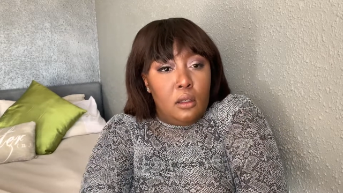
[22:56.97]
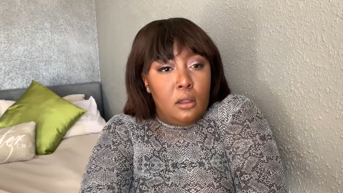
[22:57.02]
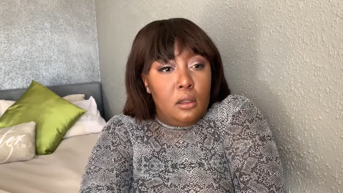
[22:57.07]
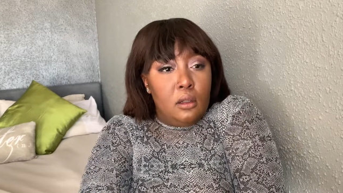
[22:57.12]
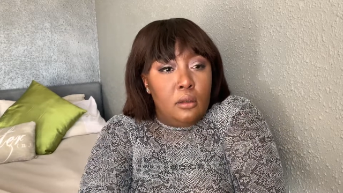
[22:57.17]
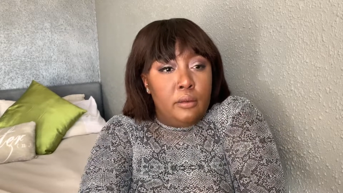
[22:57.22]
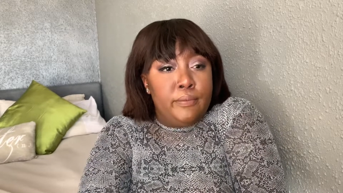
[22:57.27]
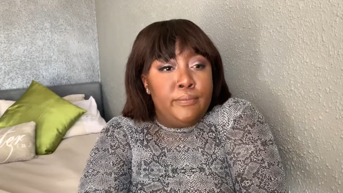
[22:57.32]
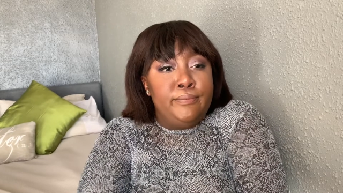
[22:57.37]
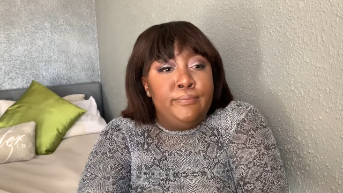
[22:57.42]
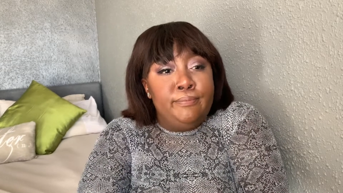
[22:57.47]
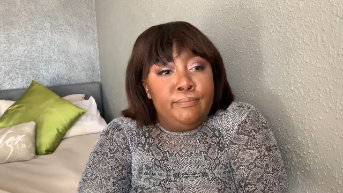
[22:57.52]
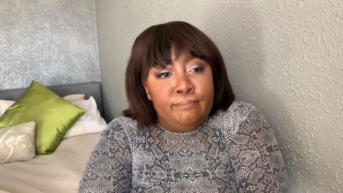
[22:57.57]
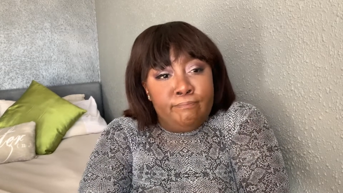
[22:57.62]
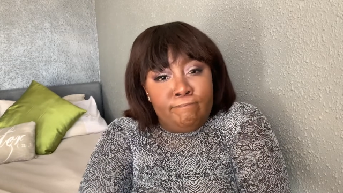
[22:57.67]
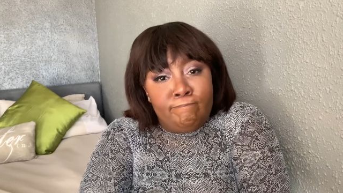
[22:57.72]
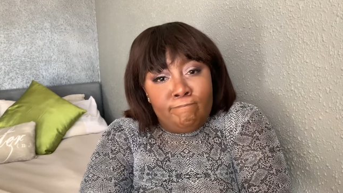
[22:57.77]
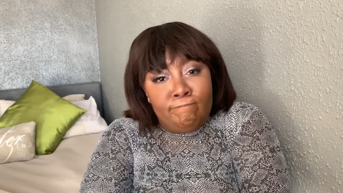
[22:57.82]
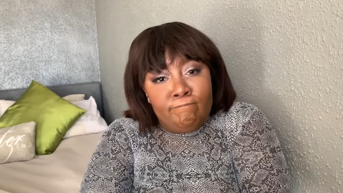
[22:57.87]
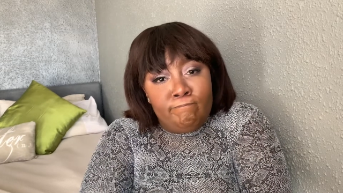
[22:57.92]

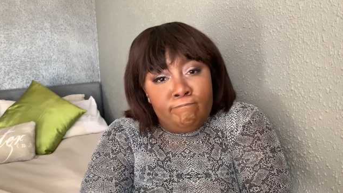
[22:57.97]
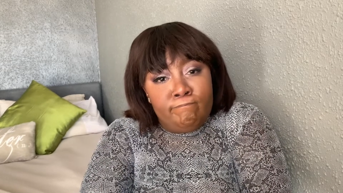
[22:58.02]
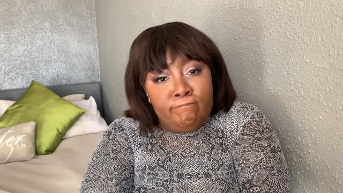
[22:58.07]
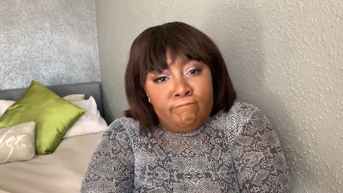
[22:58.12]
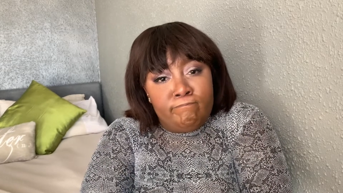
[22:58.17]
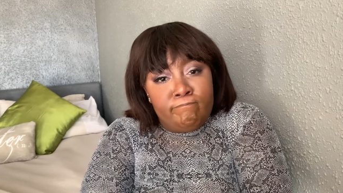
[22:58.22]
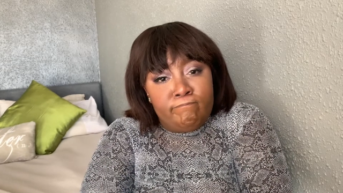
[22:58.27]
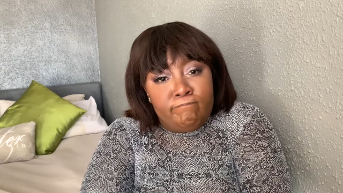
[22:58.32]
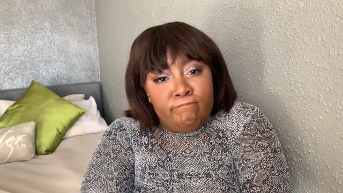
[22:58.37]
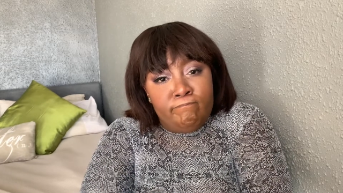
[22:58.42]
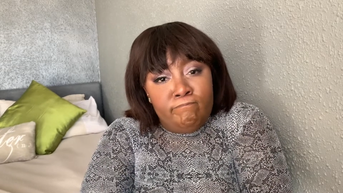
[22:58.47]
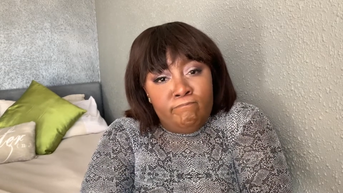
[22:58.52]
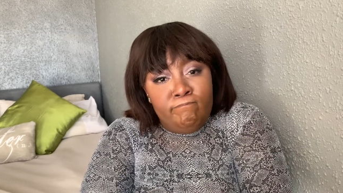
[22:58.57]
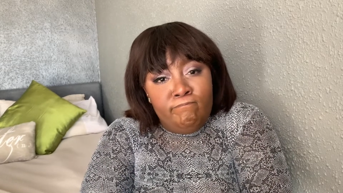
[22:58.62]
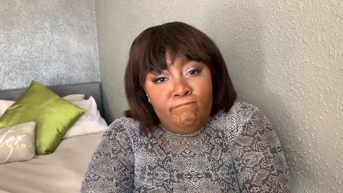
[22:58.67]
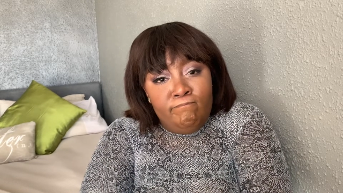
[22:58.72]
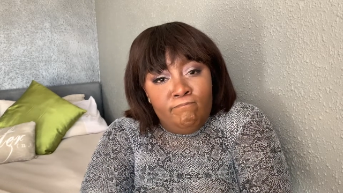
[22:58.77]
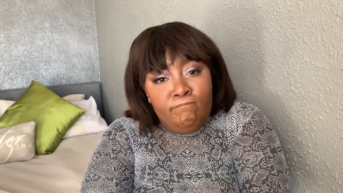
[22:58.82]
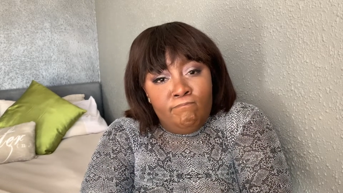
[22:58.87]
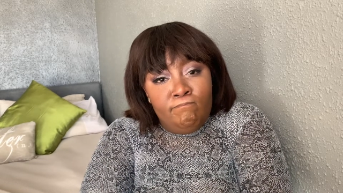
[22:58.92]

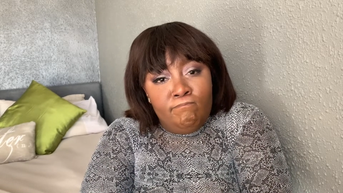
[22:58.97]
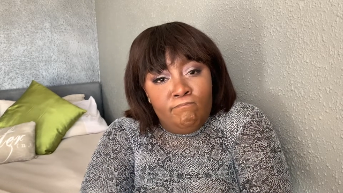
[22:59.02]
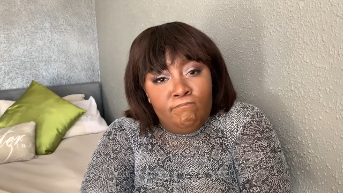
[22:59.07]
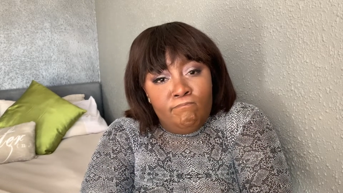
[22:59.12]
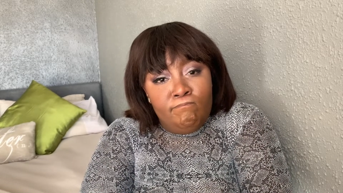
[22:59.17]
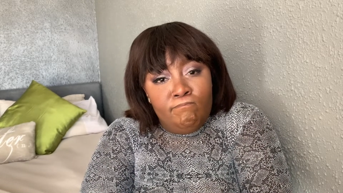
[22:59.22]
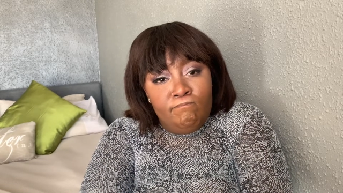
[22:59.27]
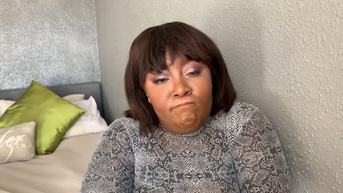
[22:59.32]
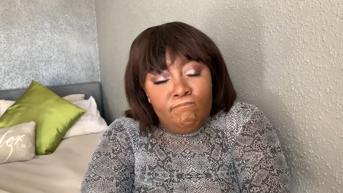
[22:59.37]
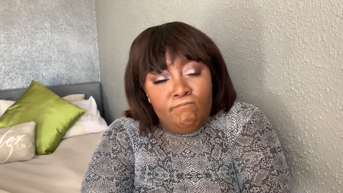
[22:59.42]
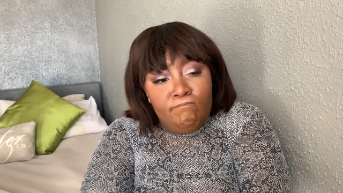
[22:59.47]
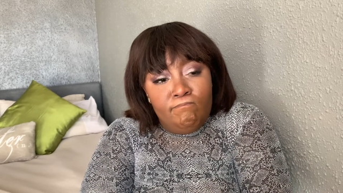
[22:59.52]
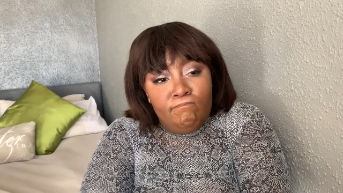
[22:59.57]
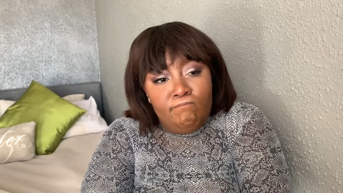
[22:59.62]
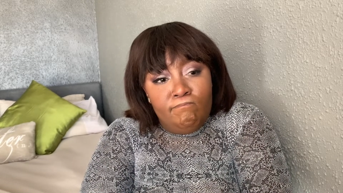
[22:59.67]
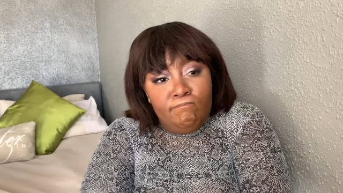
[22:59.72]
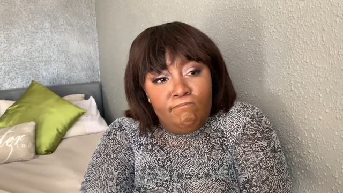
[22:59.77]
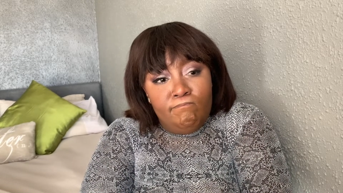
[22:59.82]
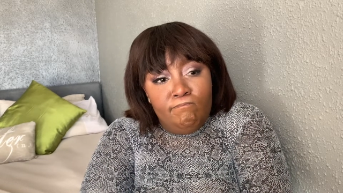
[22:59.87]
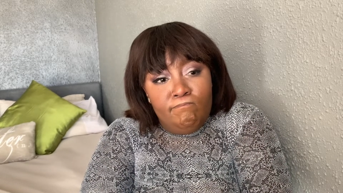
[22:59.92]
Nobody speaks.